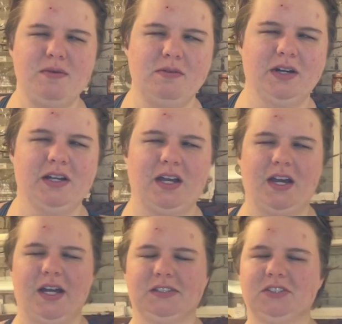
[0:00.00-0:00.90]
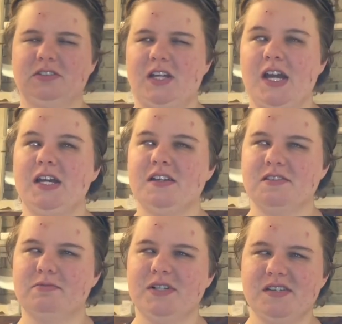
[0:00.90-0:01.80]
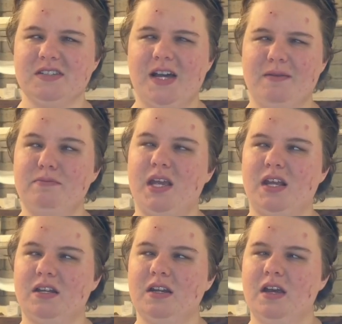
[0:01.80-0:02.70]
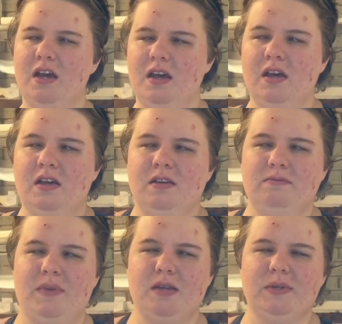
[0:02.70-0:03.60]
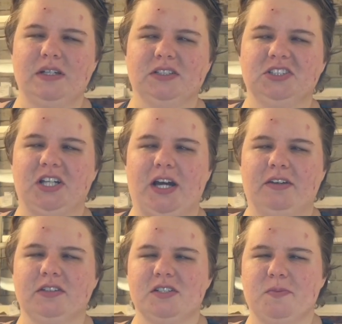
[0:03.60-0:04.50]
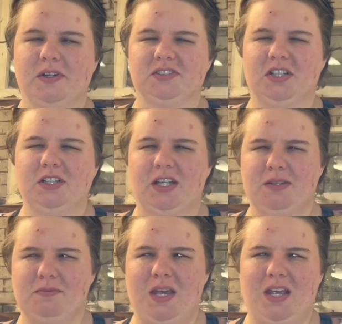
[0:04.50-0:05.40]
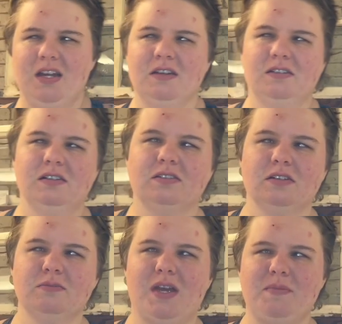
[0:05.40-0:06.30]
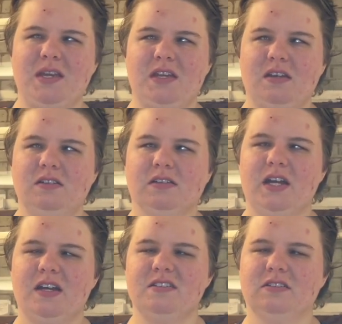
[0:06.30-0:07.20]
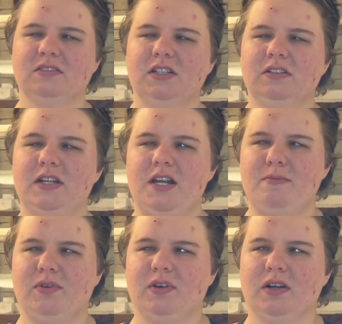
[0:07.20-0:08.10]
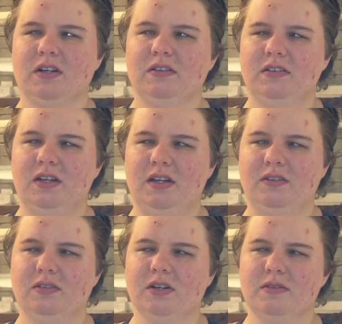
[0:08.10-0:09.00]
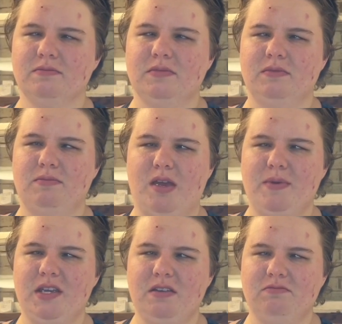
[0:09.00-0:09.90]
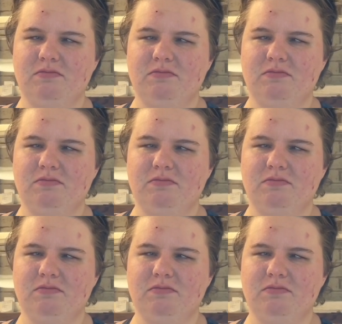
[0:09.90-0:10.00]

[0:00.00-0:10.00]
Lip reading: wearing actually is. What does that mean? Maybe you're a childless person like me, or maybe your kids aren't little anymore, or maybe